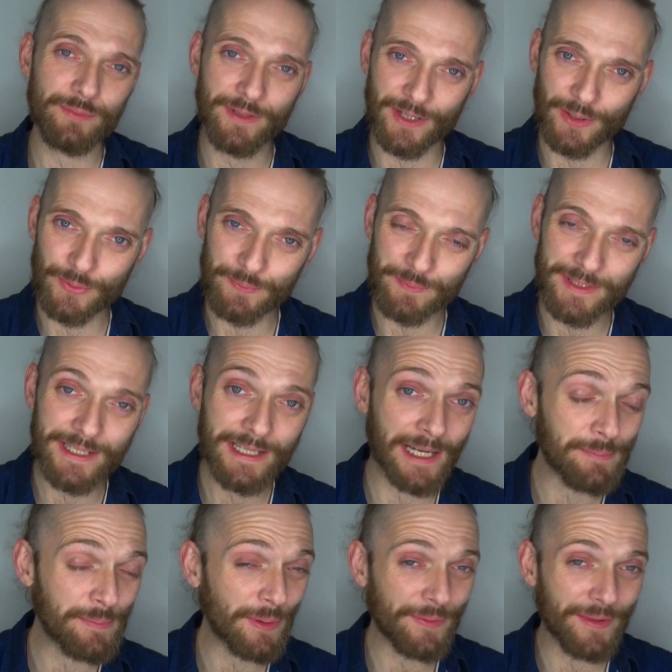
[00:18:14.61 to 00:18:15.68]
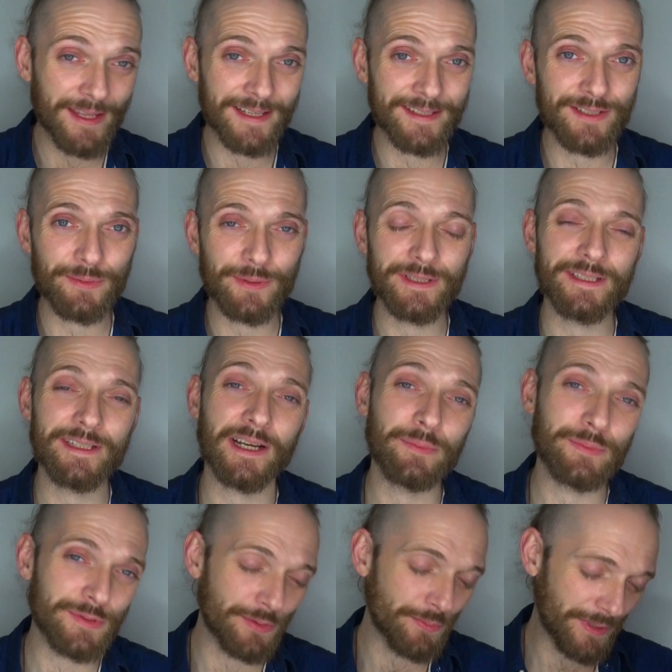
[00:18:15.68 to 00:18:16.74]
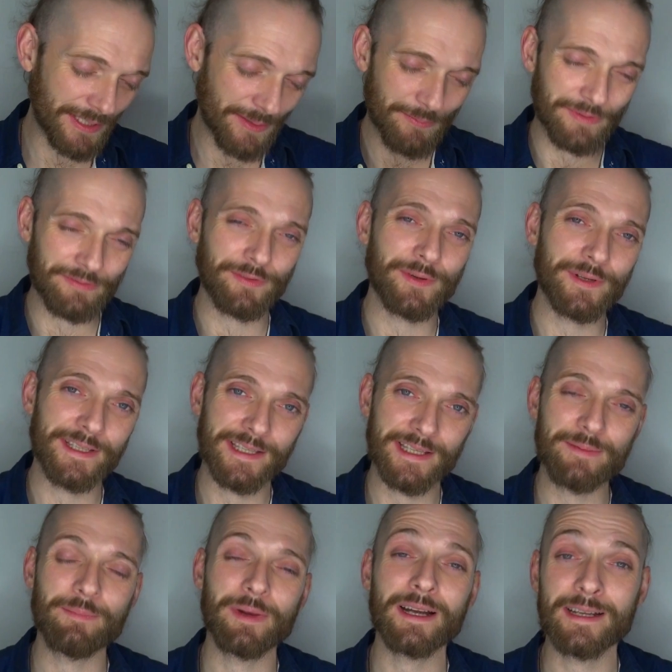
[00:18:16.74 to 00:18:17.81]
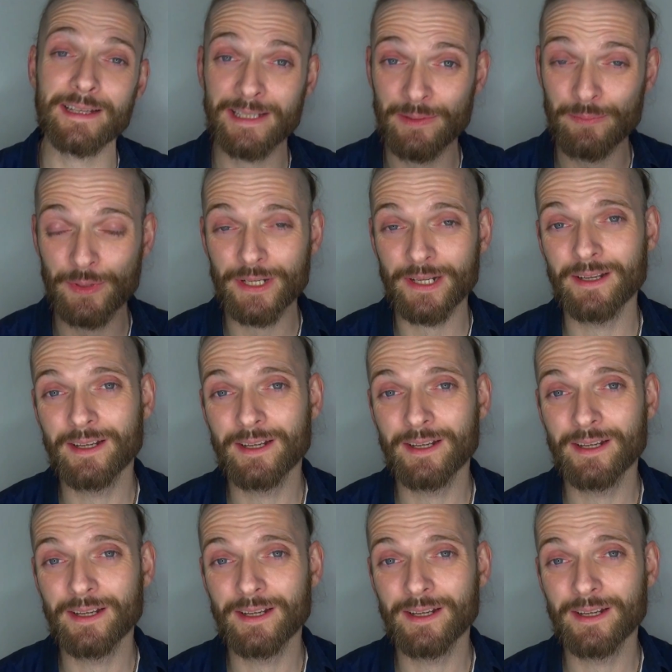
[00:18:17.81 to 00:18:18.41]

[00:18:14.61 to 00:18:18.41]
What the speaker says: without me, I'm not there doing I was doing them before I came back here, but